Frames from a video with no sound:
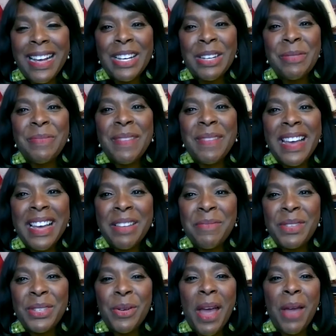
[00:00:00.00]

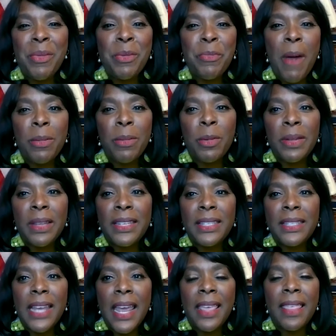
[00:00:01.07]
So I would probably
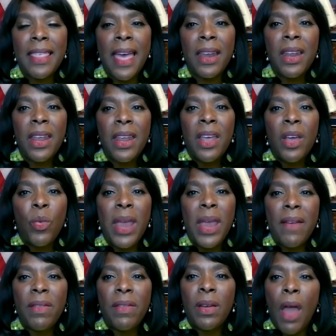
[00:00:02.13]
say that
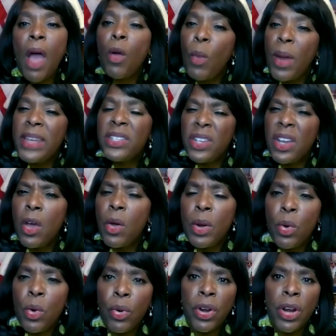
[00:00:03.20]
we have a long ways to go
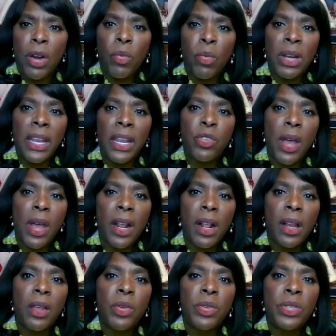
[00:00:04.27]
in order to really try to
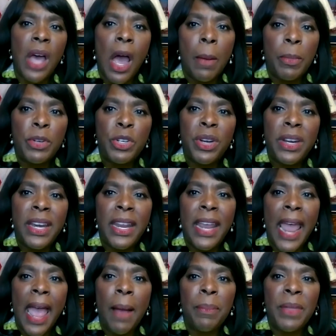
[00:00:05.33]
close the opportunity
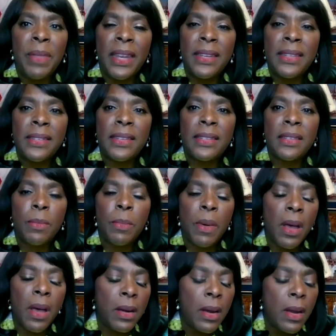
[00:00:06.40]
gap that exists
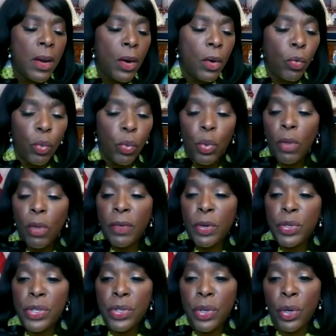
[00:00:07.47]
upon rural
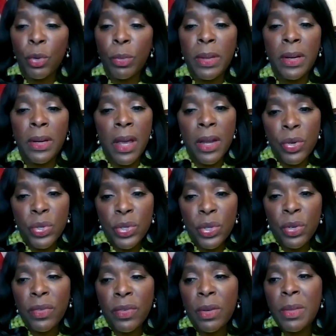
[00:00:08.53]
versus urban,
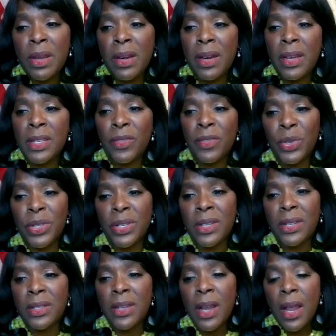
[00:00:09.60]
underserved communities
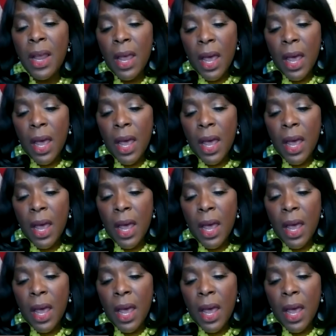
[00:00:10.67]
versus